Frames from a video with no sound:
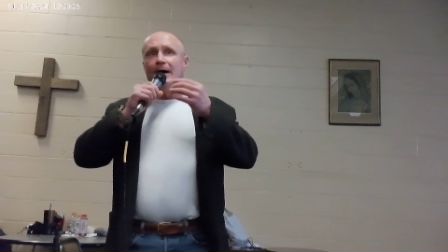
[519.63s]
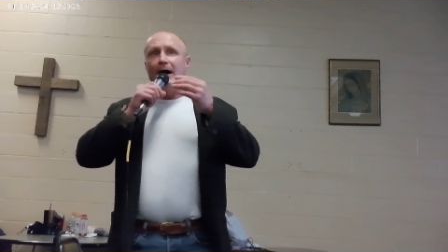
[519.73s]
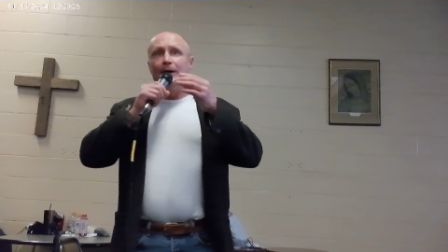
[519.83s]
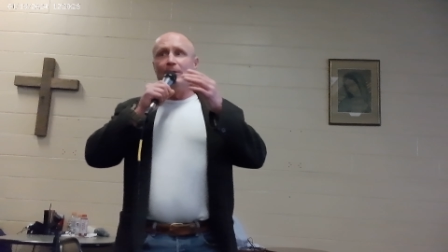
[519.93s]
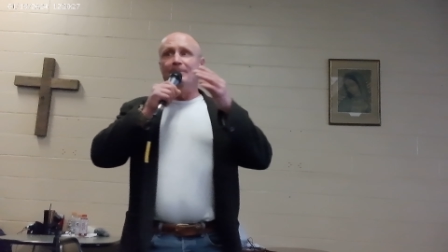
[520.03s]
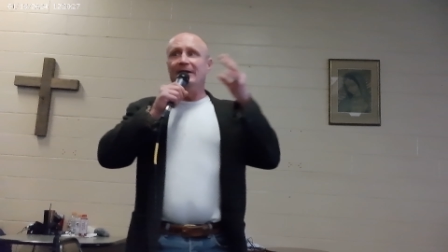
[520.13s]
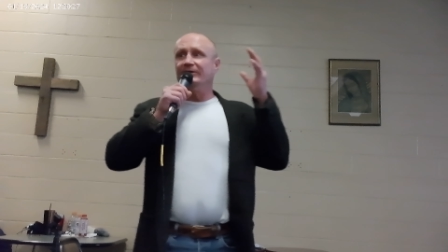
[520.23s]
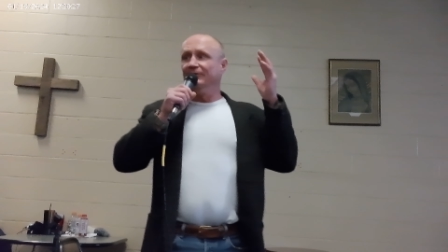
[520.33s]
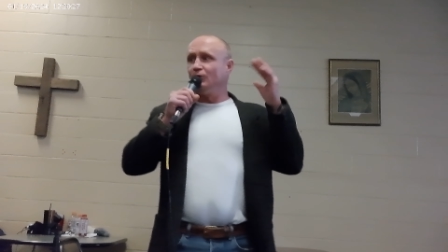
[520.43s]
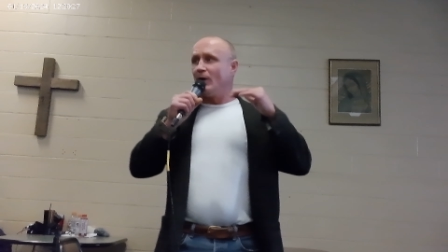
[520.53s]
I
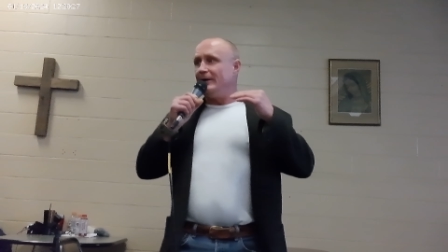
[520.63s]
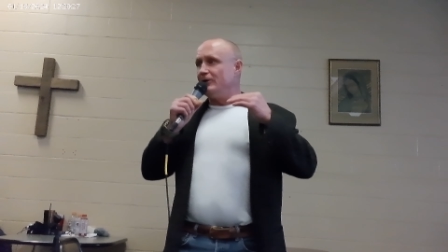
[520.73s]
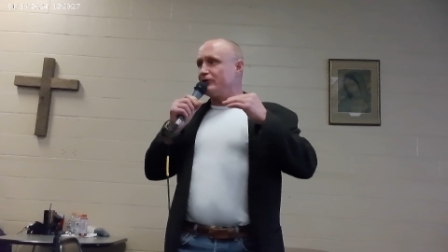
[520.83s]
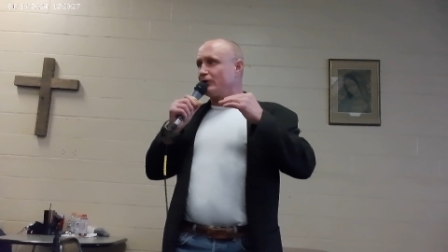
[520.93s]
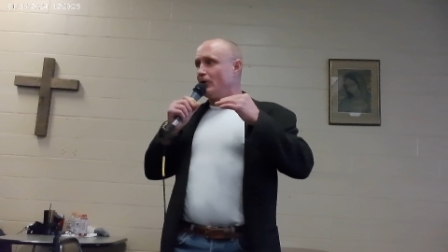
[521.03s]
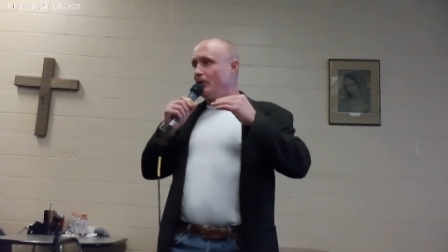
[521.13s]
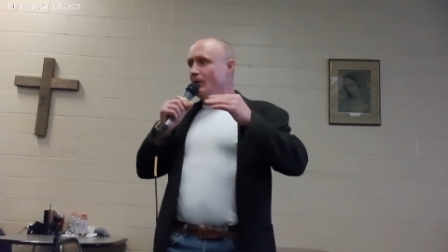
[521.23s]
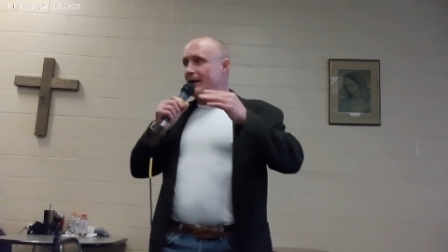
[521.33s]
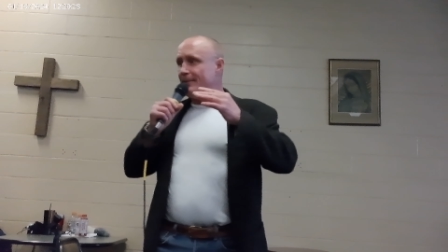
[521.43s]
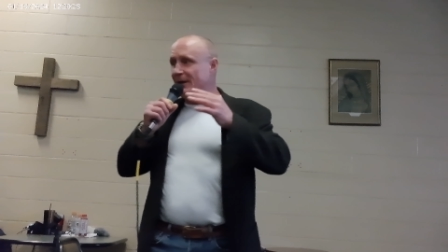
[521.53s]
repented 20 years
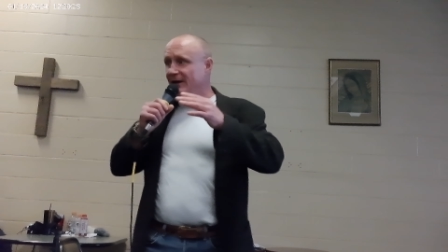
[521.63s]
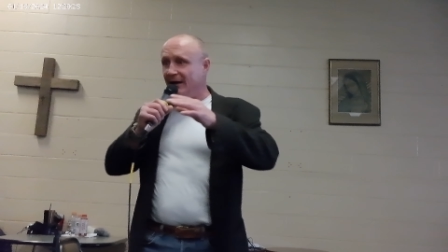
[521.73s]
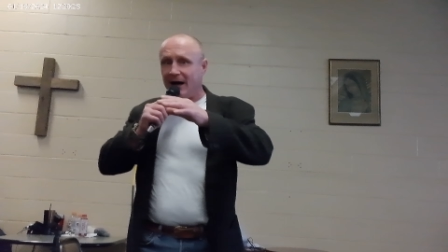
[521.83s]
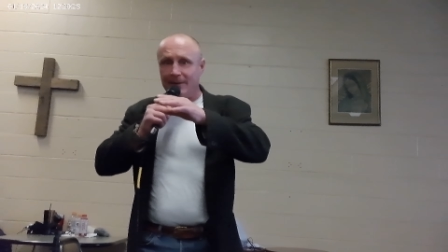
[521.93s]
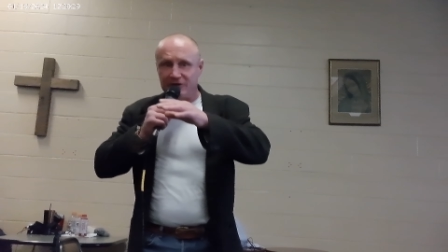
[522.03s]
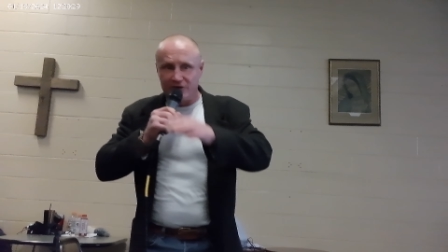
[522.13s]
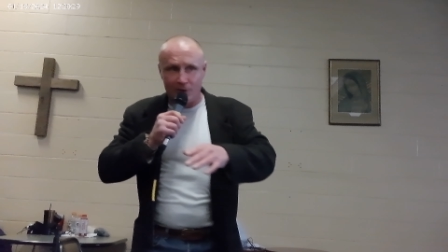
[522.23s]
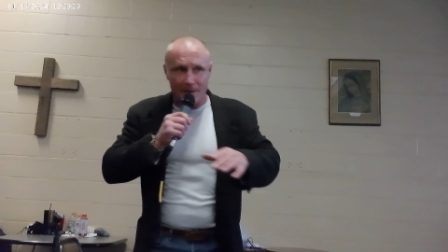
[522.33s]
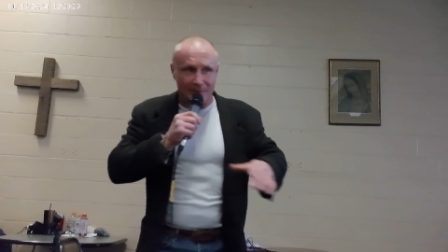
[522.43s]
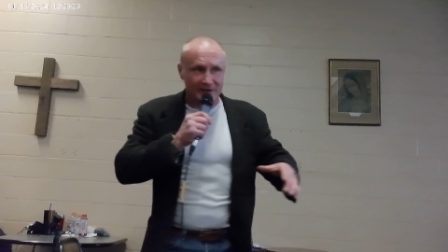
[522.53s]
ago, meaning I'm still
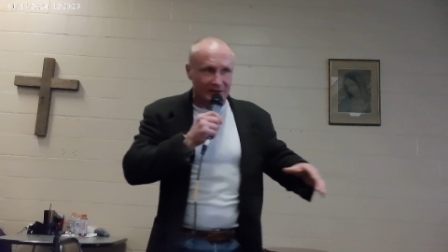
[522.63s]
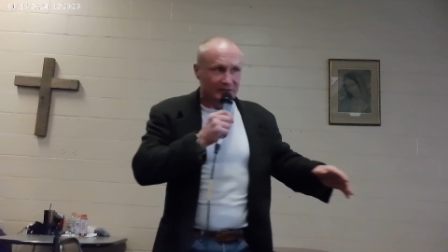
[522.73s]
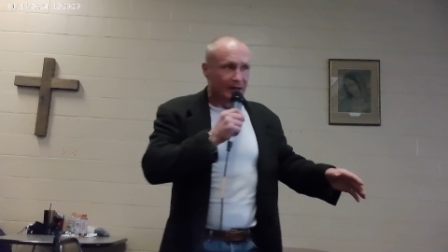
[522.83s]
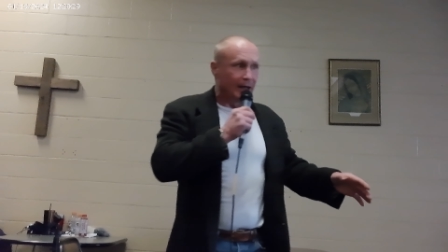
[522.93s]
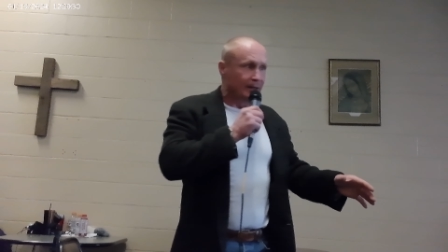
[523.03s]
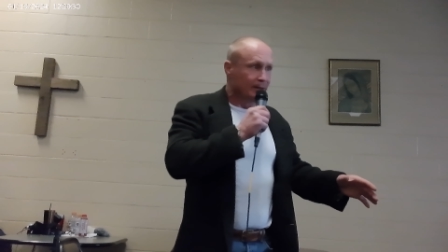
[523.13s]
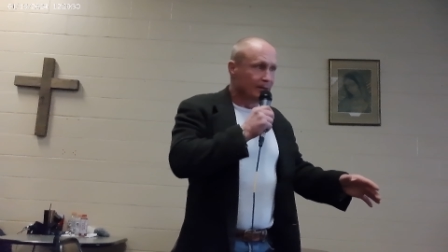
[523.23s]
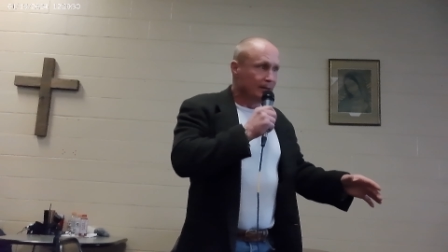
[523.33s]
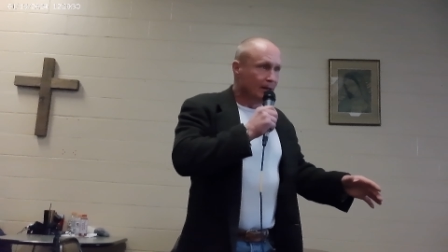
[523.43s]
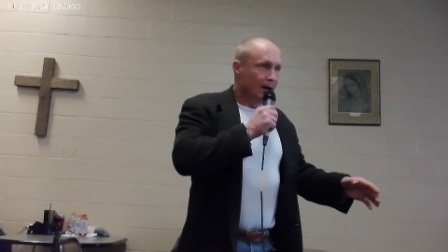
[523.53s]
repenting today.
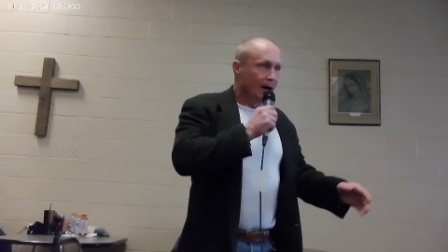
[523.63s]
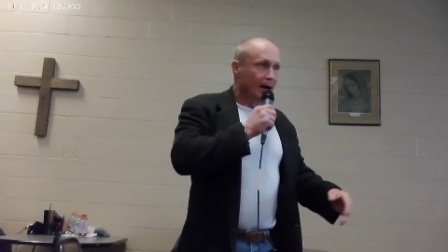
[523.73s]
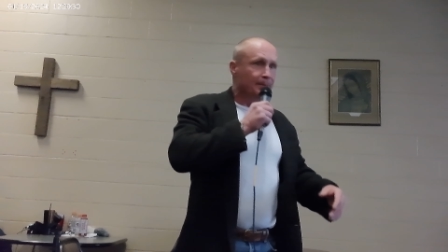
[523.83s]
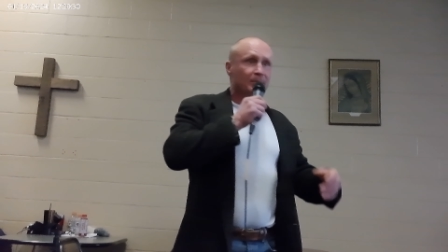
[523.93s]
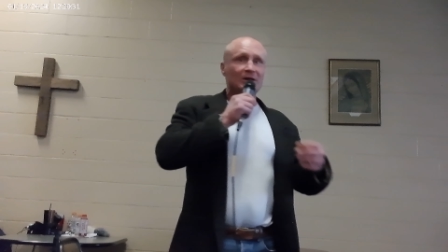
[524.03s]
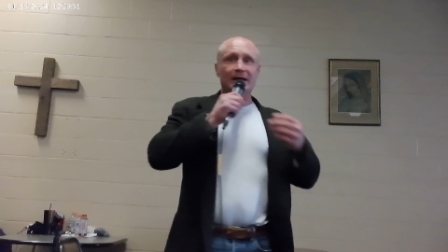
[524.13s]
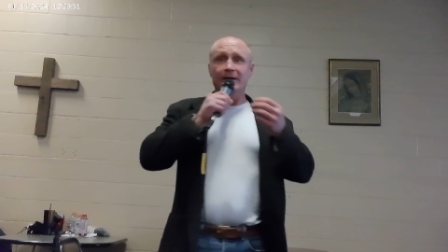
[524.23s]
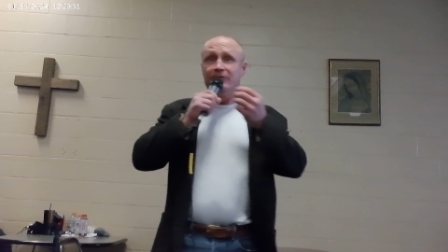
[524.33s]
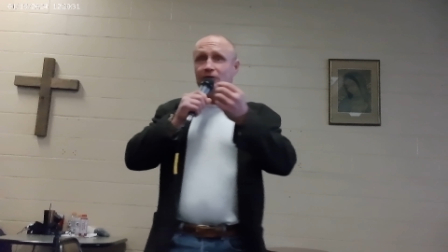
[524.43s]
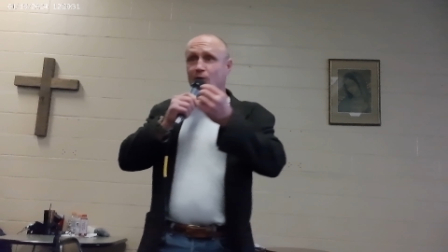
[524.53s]
I
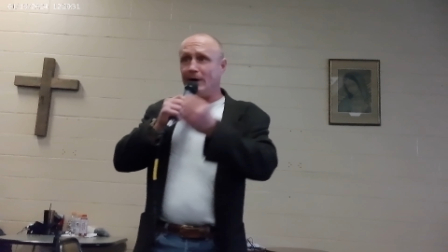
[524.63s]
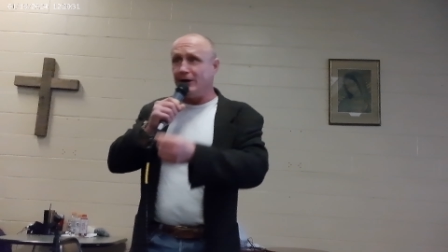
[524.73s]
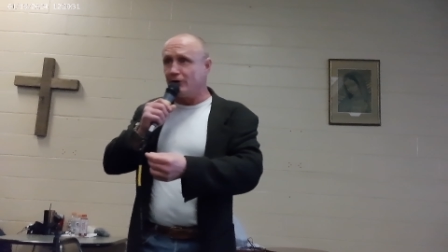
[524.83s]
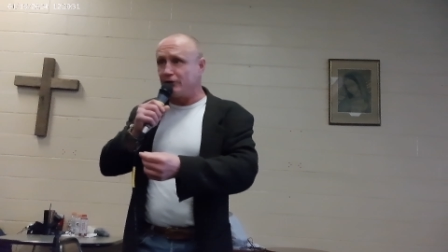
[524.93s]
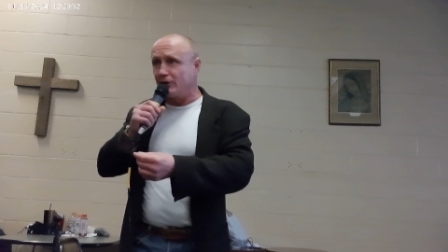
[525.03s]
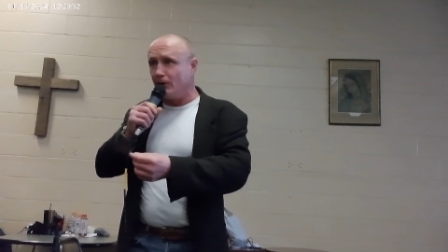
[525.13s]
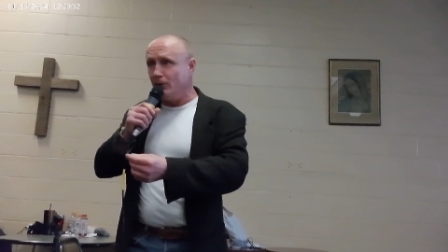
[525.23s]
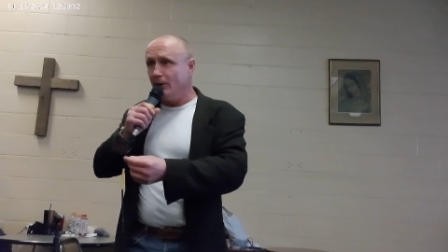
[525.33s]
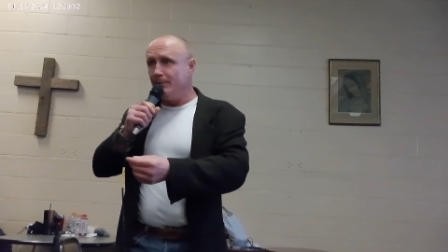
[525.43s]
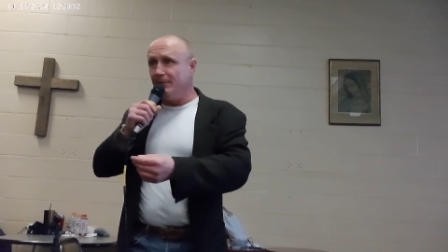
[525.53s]
believed 20 years
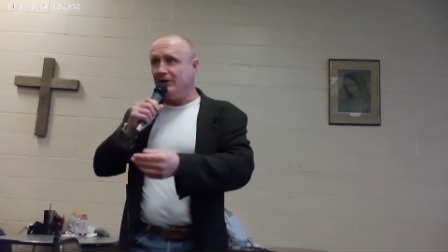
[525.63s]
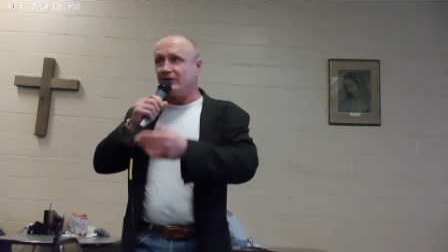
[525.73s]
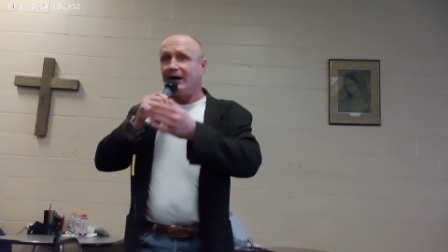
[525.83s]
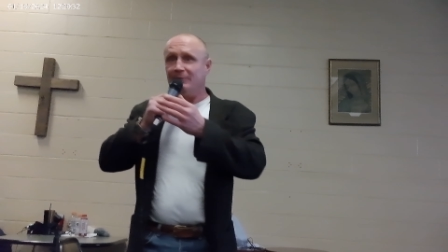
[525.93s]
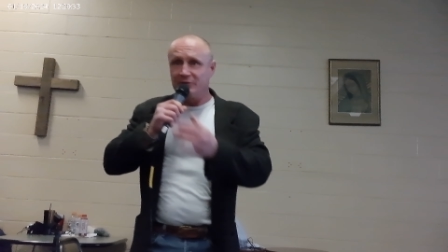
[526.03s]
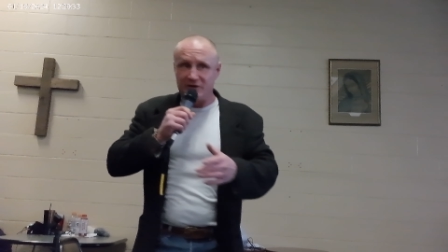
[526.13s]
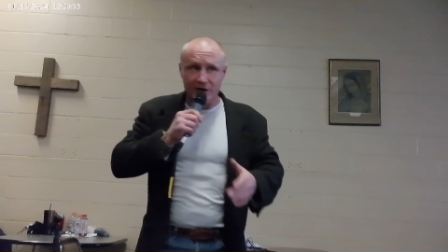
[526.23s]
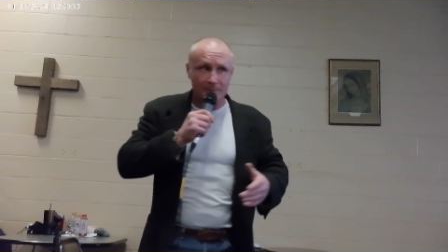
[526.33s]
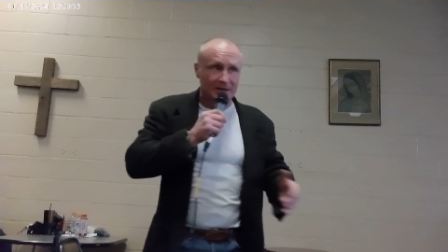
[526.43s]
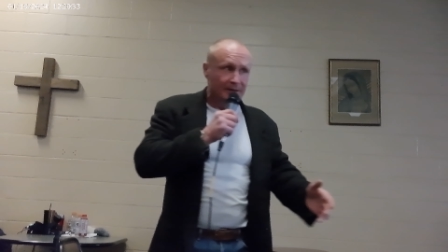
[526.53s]
ago means I'm
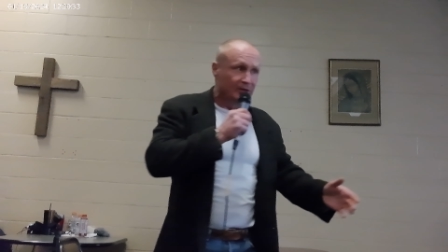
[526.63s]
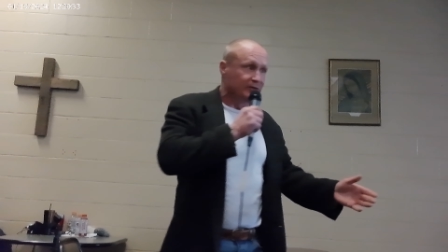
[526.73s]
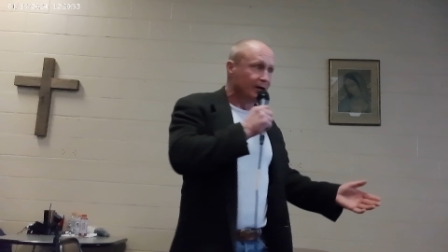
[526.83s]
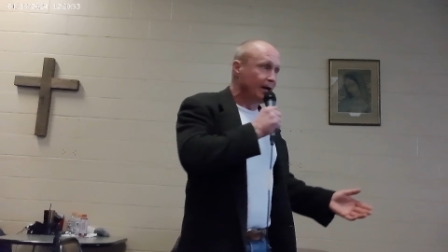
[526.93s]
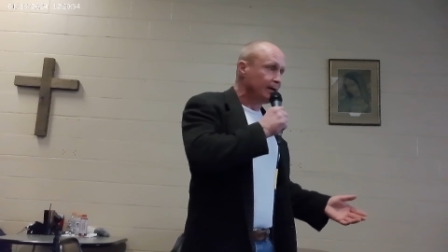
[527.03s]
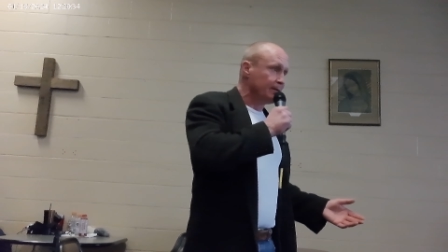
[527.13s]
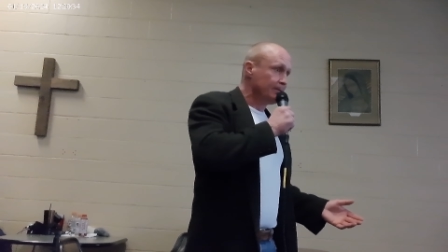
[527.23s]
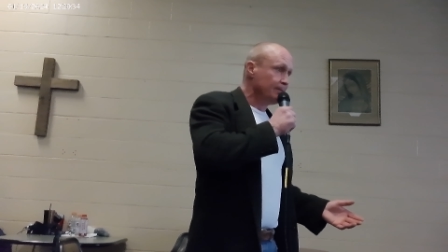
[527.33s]
still believing today.